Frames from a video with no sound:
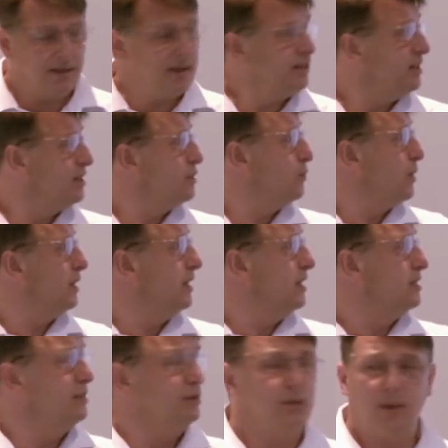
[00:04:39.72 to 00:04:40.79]
And then this is where it
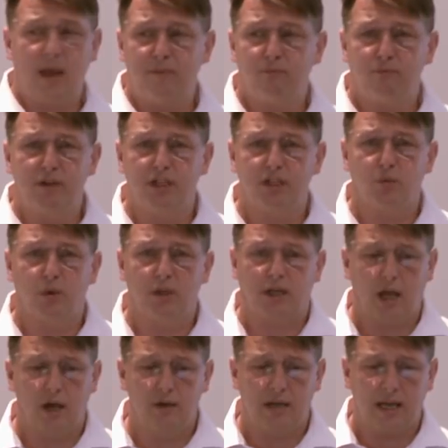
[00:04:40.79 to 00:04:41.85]
gets in. So we haven't reached what a
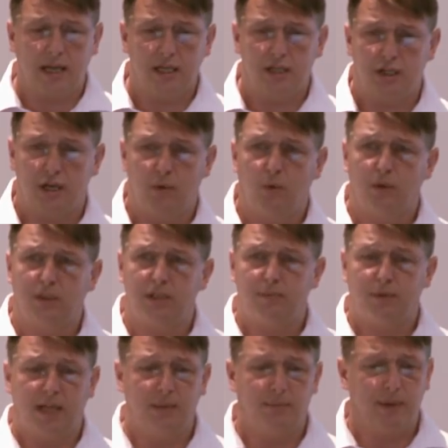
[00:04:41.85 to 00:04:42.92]
codec is yet, or what
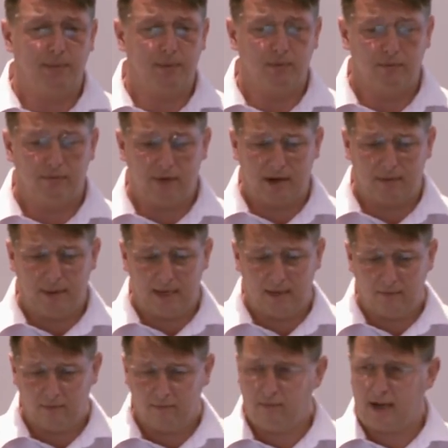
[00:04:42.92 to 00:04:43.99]
typically people
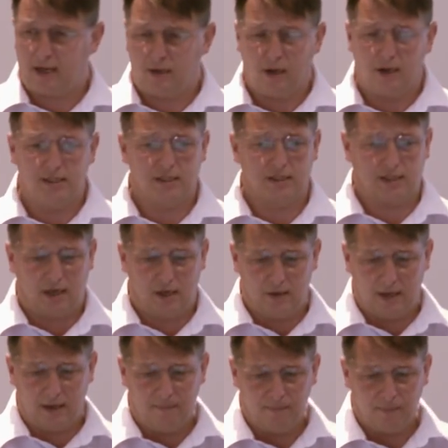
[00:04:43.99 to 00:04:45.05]
recognize as a
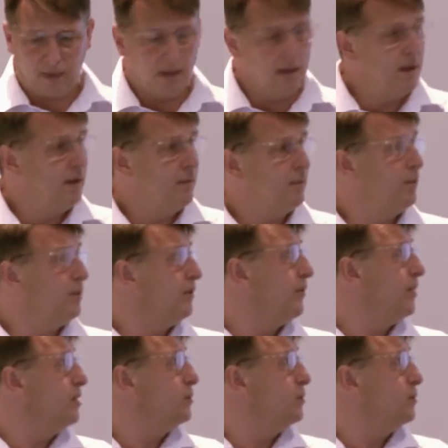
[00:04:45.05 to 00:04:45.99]
codec. But one